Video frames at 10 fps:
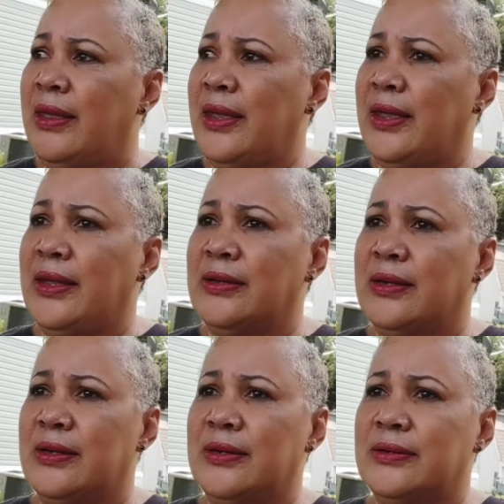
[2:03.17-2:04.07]

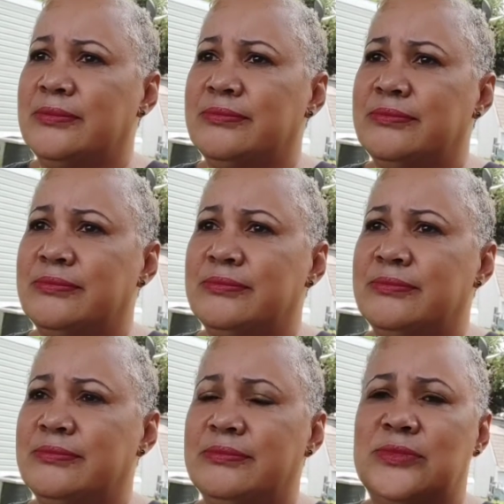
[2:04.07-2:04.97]
and
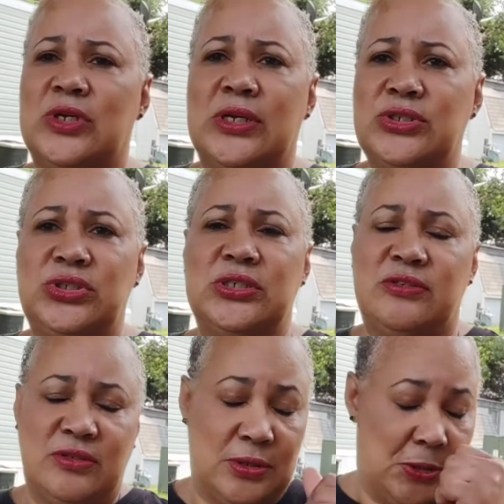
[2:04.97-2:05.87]
it's
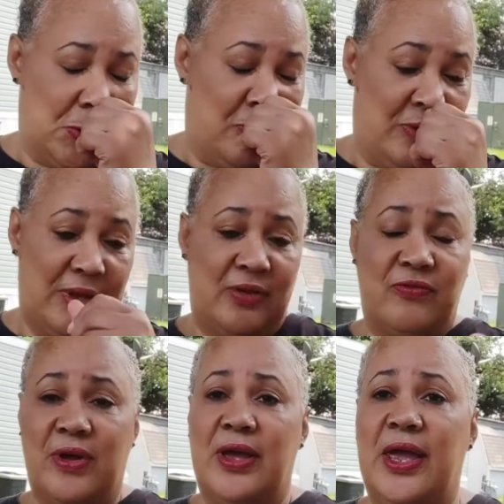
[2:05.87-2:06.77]
just, you know,
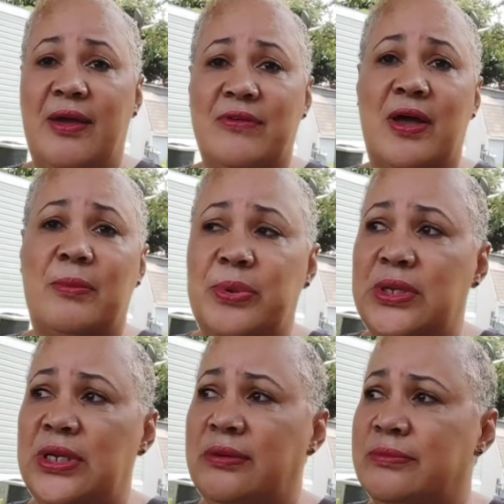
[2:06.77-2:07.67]
if I have
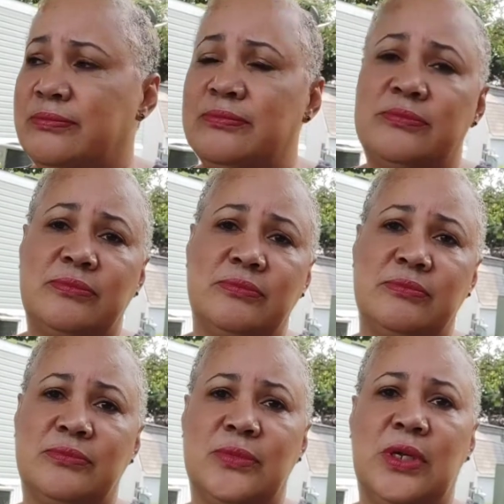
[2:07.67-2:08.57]
company,
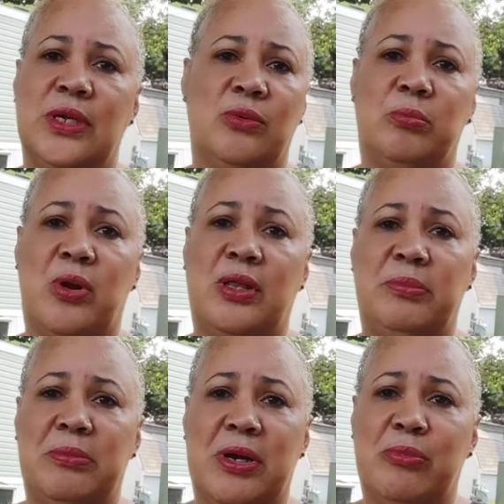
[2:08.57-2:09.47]
it'll probably
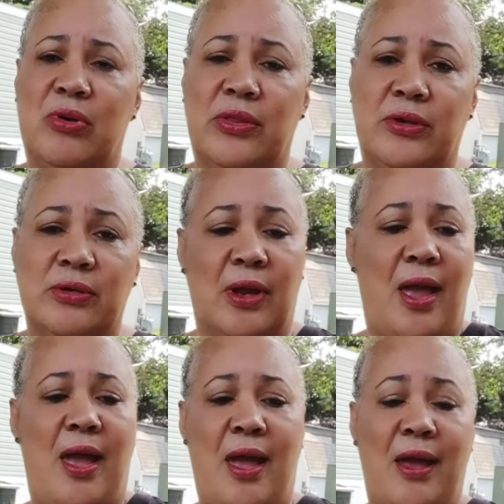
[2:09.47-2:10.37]
be my brother
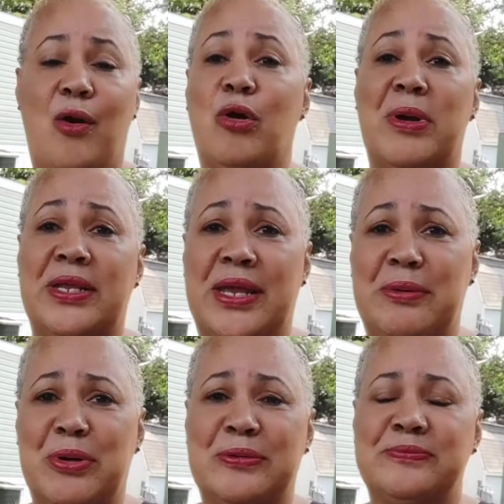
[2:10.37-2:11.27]
or my
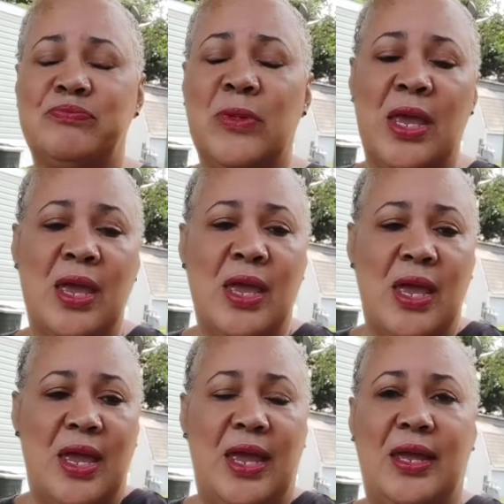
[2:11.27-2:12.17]
neighbor.
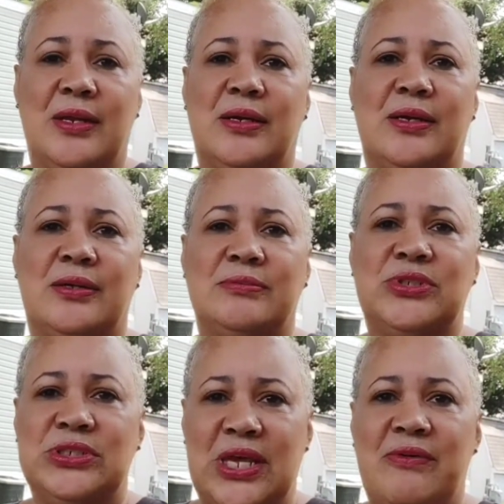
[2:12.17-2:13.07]
And
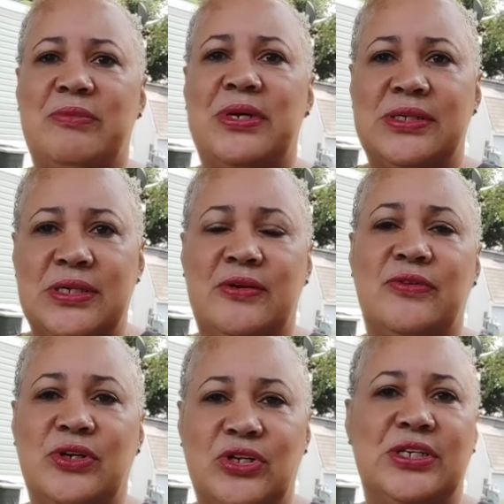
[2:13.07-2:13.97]
just having myself a
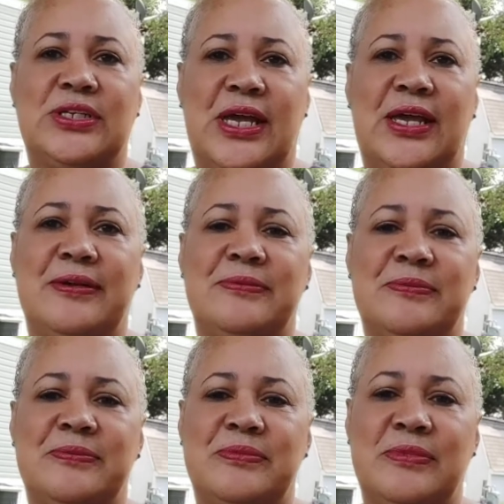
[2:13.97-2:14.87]
good day,
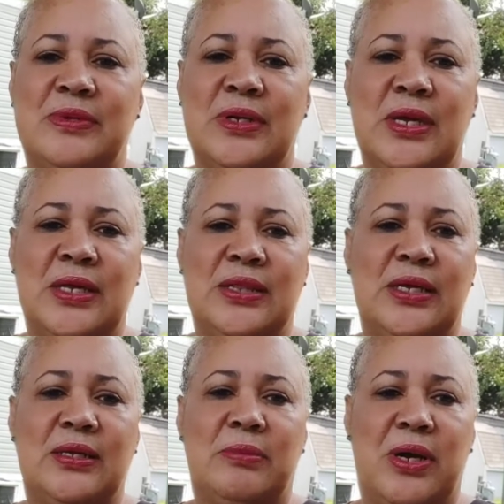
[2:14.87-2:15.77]

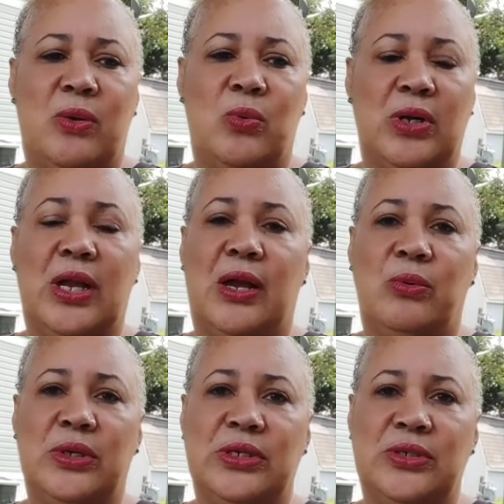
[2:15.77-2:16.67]
thinking about what I
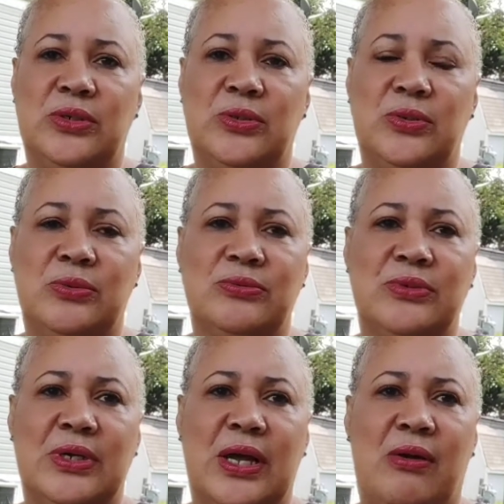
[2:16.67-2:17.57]
want to do,
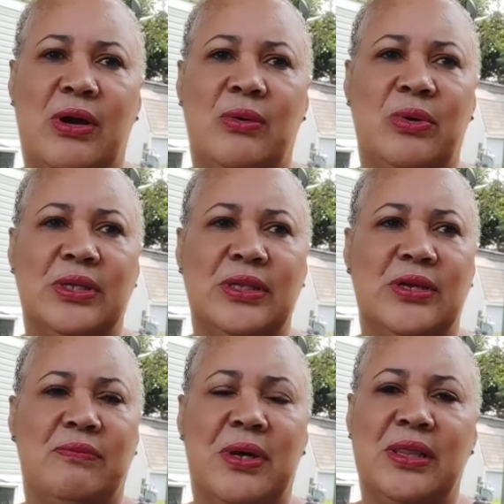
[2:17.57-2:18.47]
how I want to
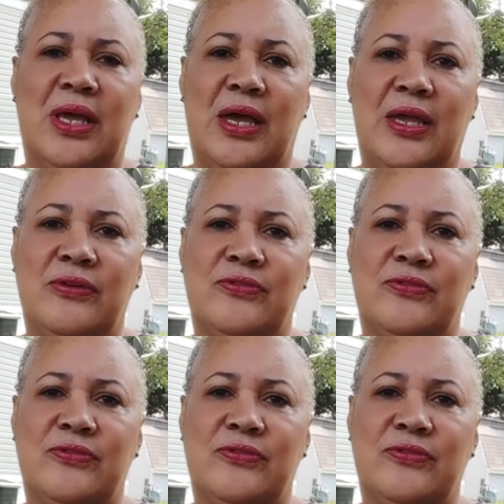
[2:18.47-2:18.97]
live my life,